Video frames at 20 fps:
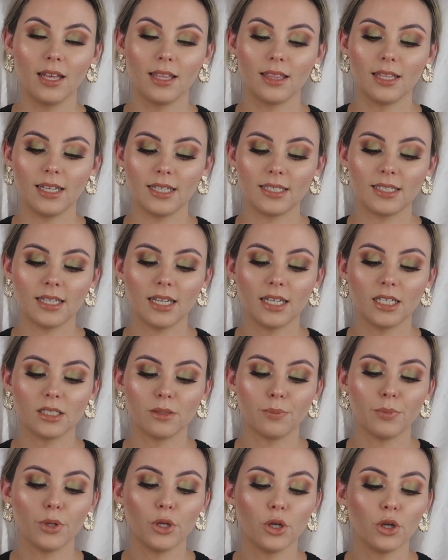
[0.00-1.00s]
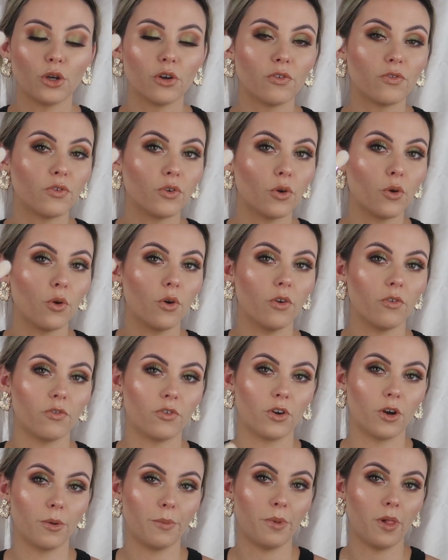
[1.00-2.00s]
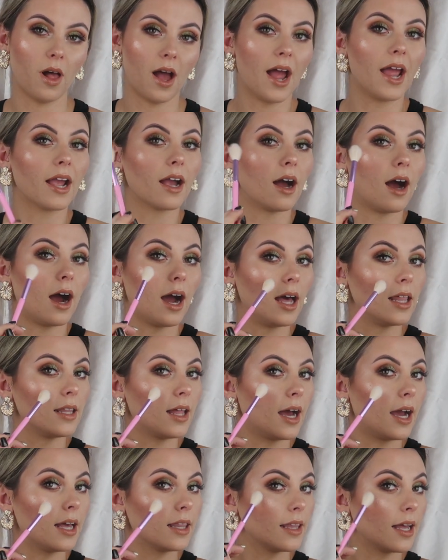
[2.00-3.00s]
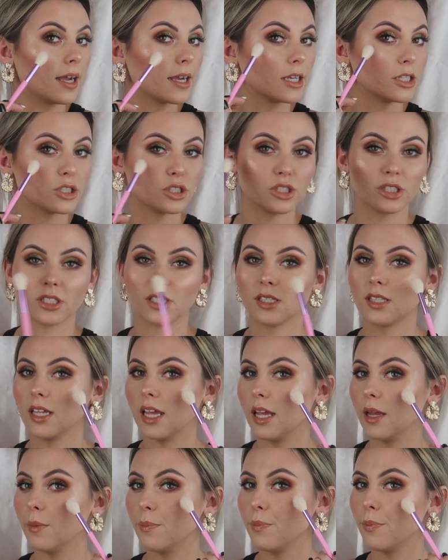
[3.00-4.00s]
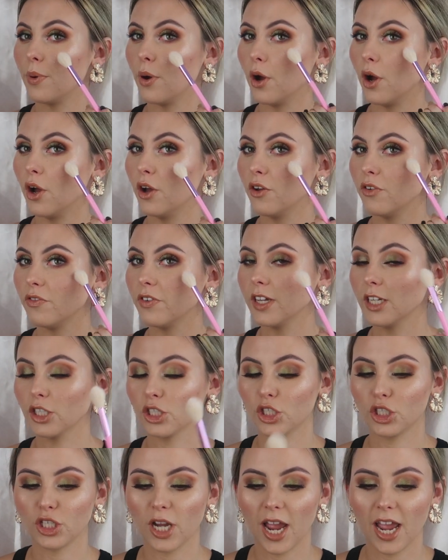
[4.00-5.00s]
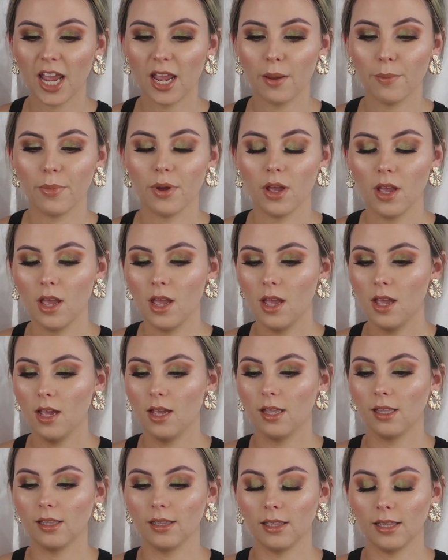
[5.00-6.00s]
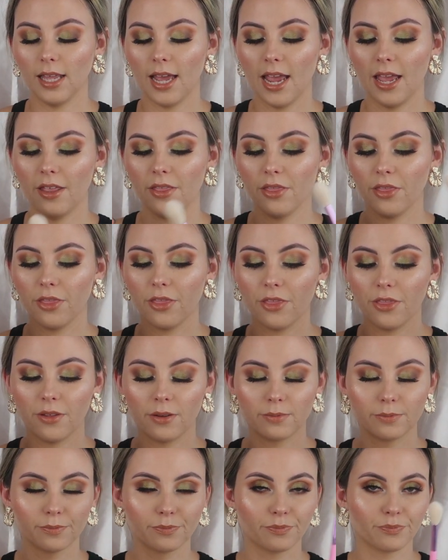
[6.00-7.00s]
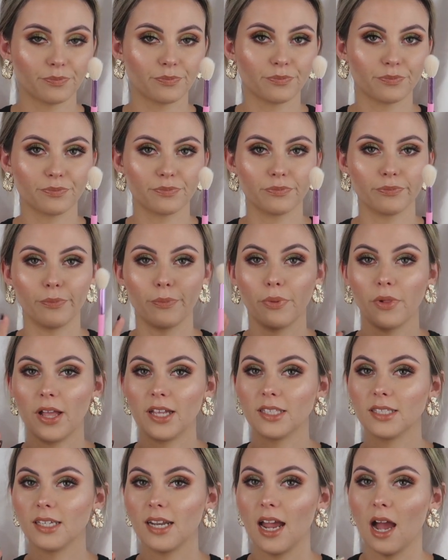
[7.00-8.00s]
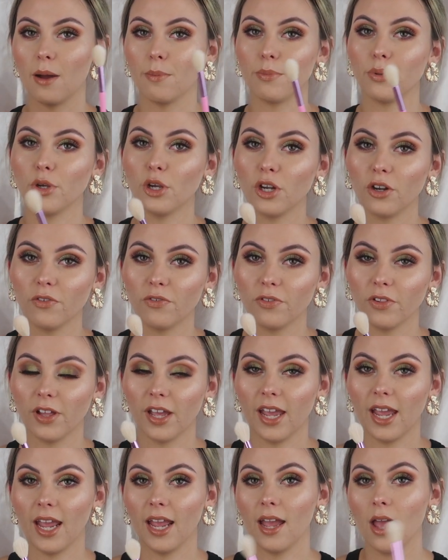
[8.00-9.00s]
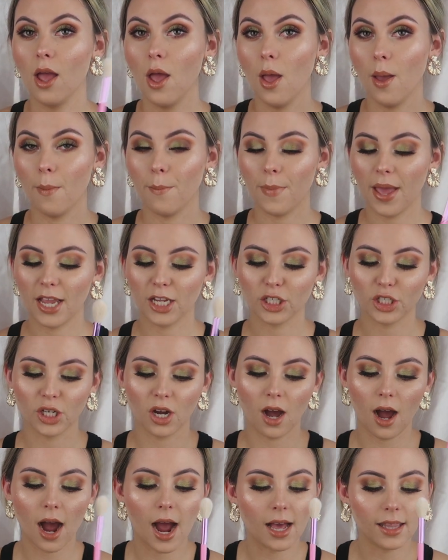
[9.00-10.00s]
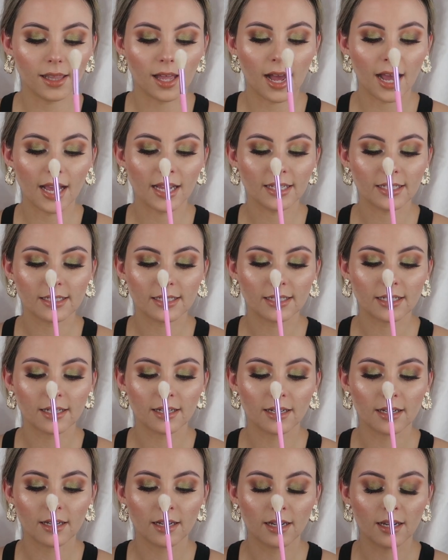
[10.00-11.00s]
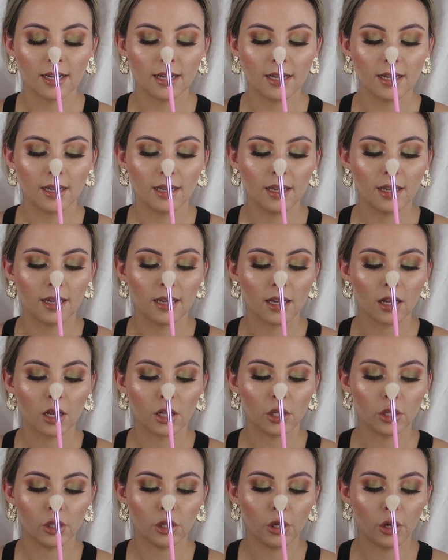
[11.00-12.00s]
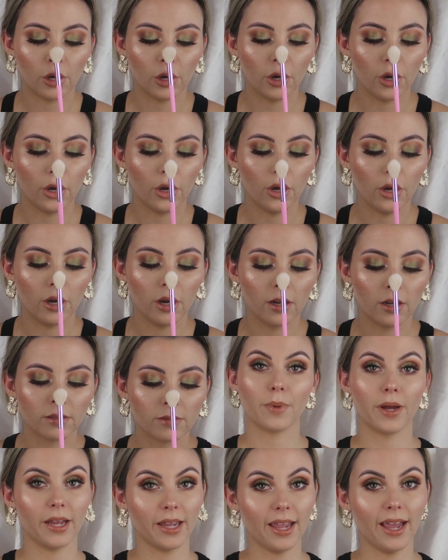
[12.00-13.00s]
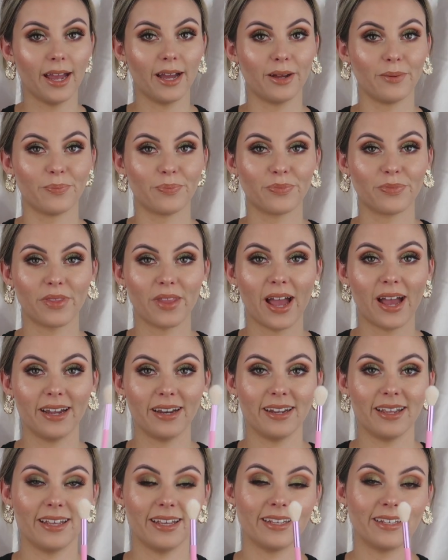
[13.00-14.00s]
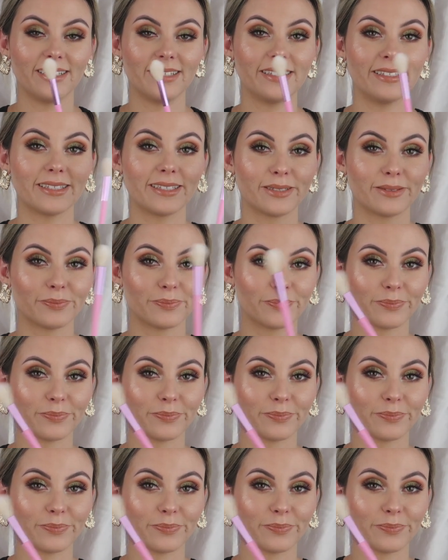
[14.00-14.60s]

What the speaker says: This is beautiful for applying highlight. Like, it's just the perfect shape, length, blends it out beautifully, makes your highlight glow. But yeah, that is